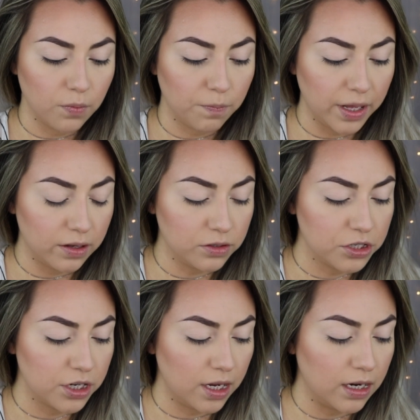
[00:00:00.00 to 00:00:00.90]
pale
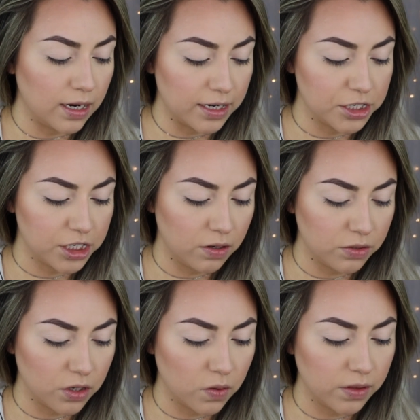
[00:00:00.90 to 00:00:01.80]
shade eyeshadow
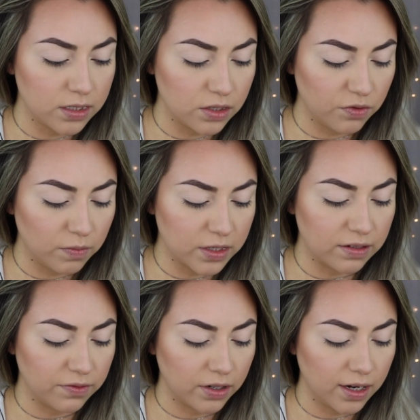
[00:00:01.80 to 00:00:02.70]
tone. This is from a
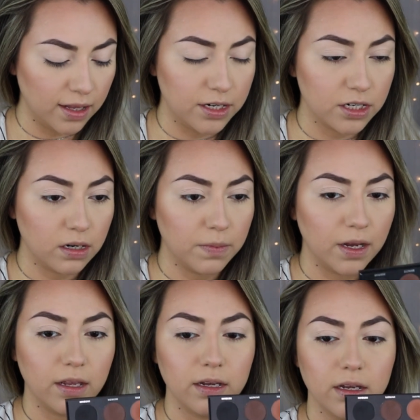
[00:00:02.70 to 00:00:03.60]
different Kylie
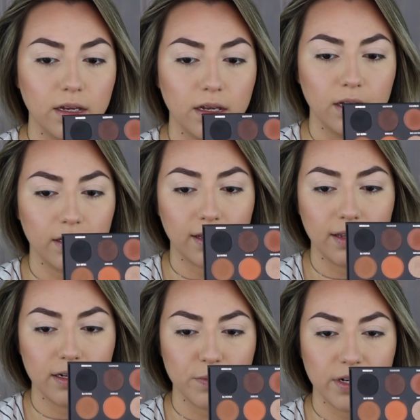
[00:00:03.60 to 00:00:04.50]

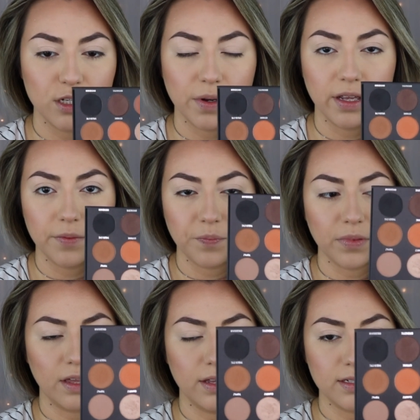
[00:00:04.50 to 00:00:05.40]
Cosmetics palette.
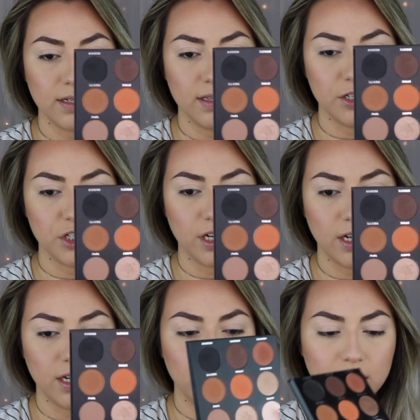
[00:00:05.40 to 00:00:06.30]
It's in the
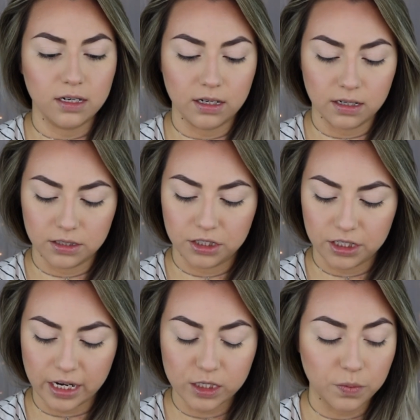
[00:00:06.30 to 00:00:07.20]
shade
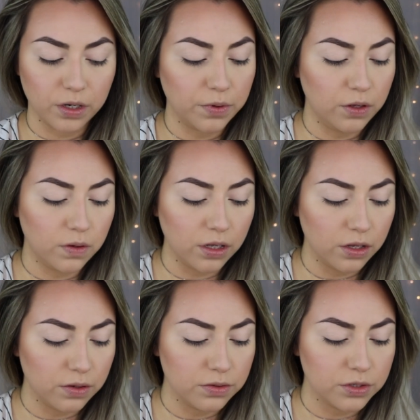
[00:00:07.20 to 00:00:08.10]
Jasper, but you can
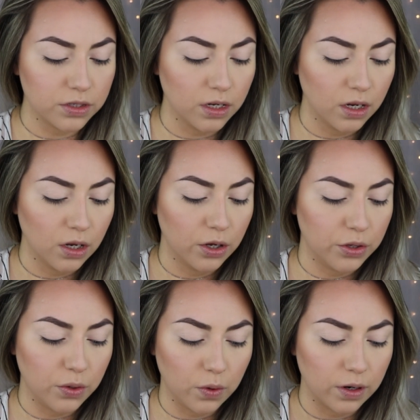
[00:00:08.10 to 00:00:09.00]
use
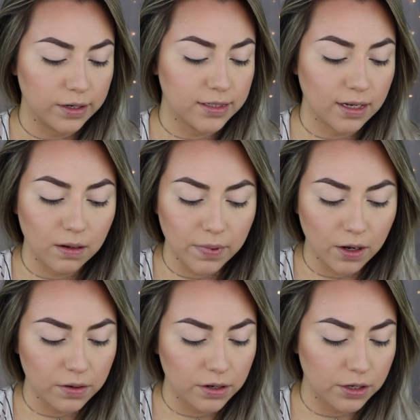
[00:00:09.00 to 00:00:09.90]
your setting
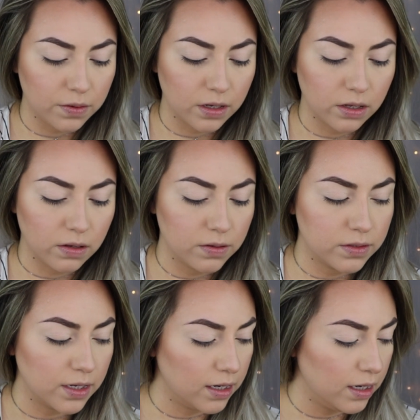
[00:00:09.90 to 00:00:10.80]
powder. You can use
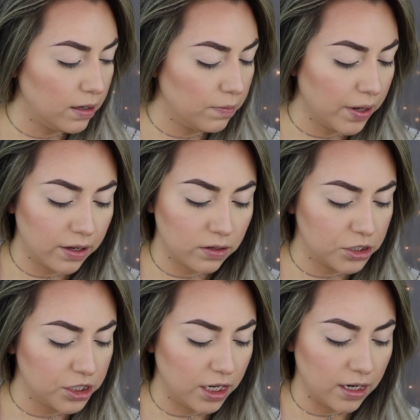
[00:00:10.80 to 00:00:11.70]
any pale
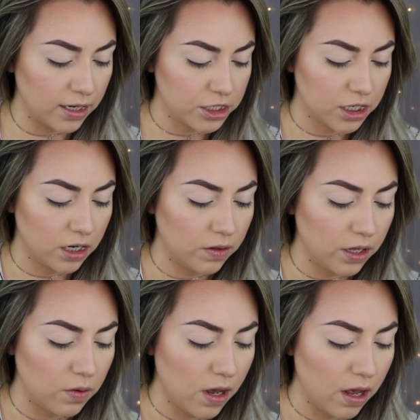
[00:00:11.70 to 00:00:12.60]
shade eyeshadow that
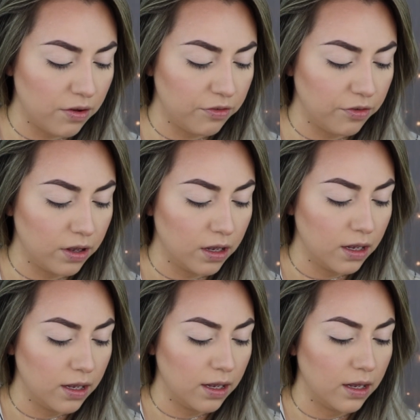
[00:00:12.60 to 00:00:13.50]
you have.
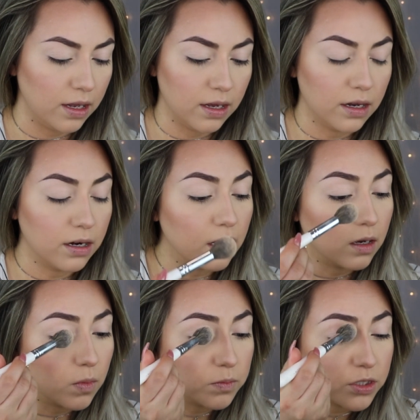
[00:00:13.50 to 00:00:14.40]
And
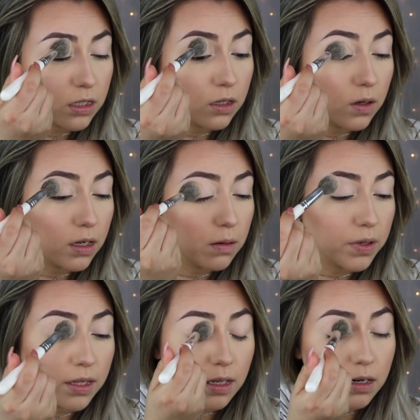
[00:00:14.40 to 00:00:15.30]
I'm just gonna go ahead and
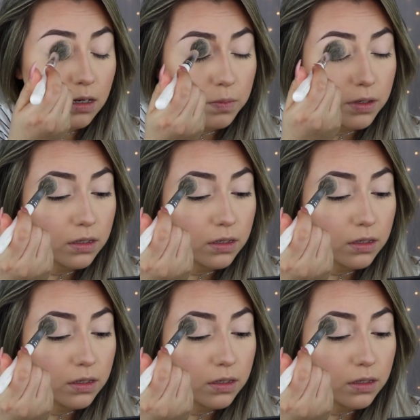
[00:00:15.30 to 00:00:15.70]
pick that up